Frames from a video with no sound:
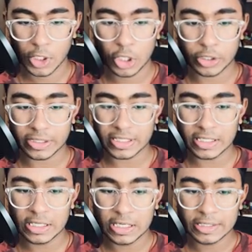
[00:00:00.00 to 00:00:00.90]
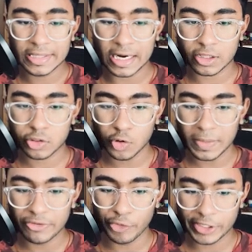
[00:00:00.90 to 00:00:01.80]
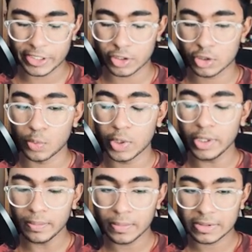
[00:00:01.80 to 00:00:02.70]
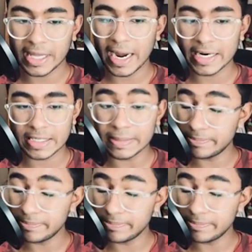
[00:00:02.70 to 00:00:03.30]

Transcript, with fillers: you can see there are so many weaknesses on the board that